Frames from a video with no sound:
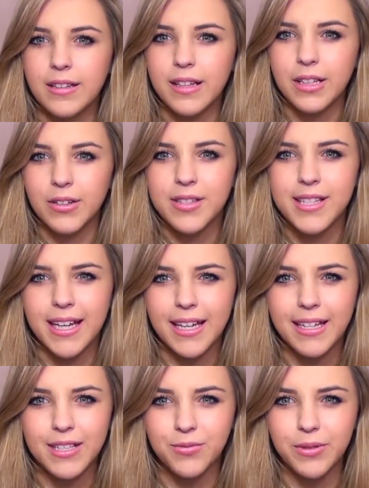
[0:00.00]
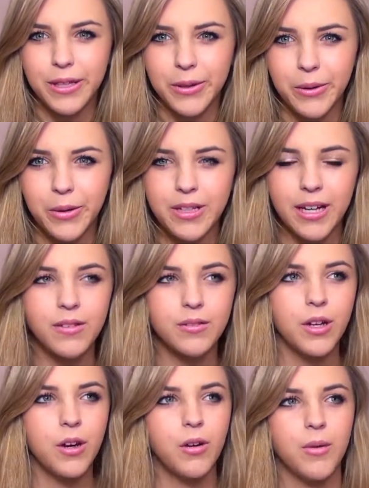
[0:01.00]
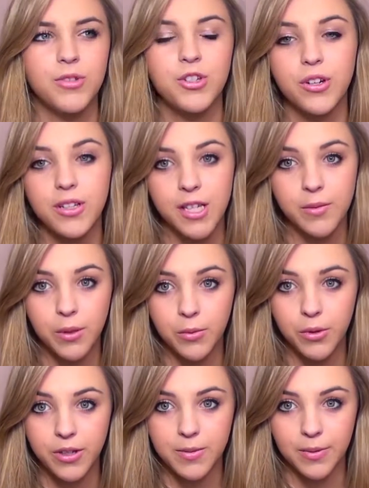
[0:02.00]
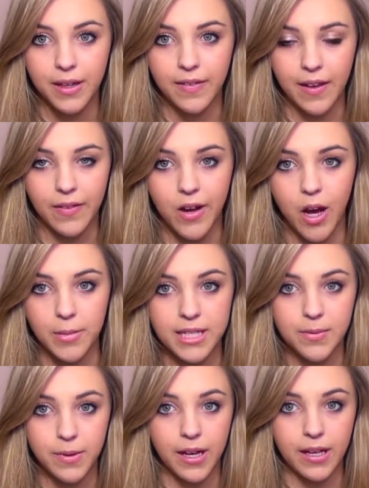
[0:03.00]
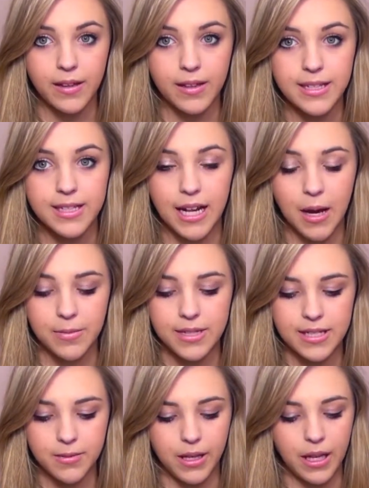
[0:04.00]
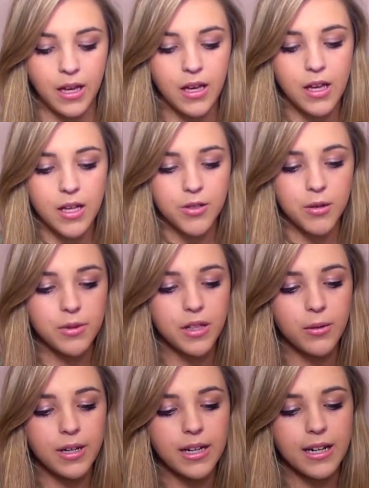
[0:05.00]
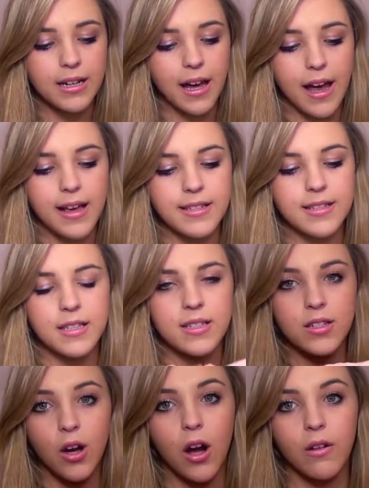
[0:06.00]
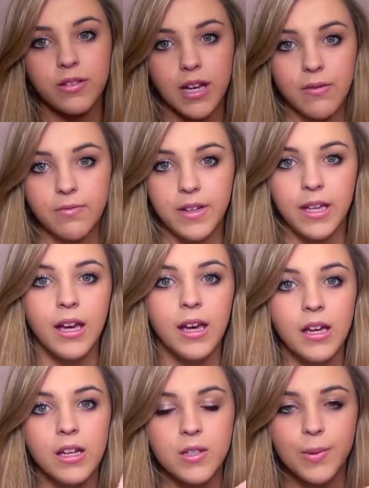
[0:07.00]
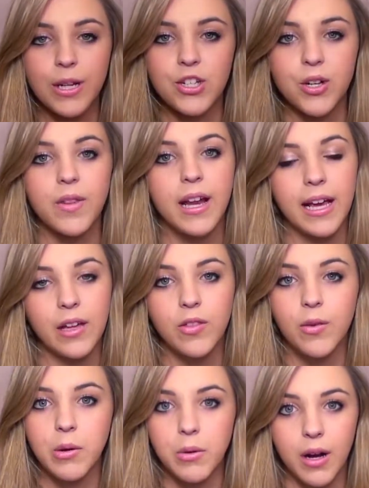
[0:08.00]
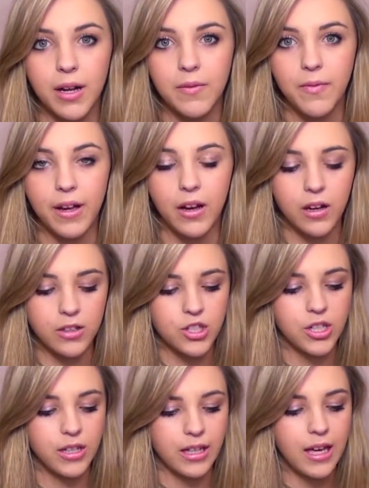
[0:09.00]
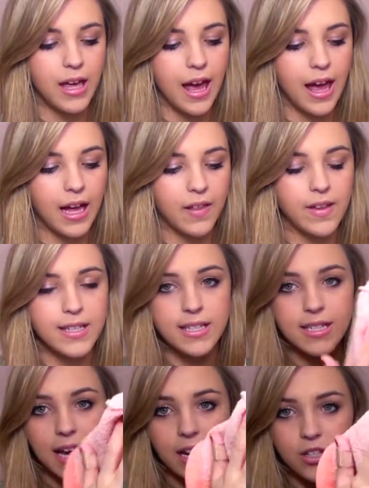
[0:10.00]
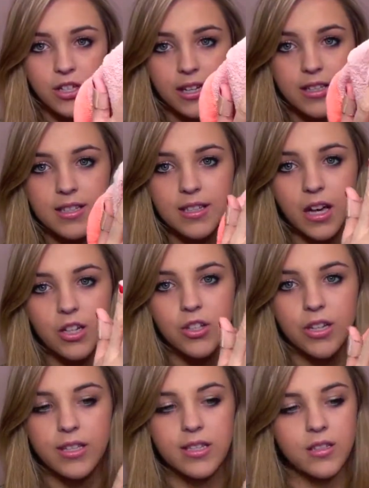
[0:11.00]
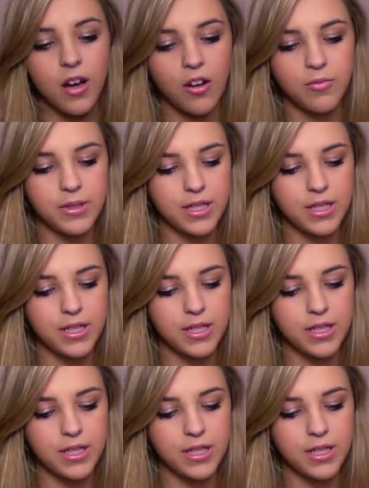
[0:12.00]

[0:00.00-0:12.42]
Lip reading: like your skin gets really cold. I don't know, I'm sure someone will explain that in the comments, but at least it happens to me. So I really wanted a nice, soft, comfy sweatshirt that I could throw on if I got chilly, and this is actually like such a soft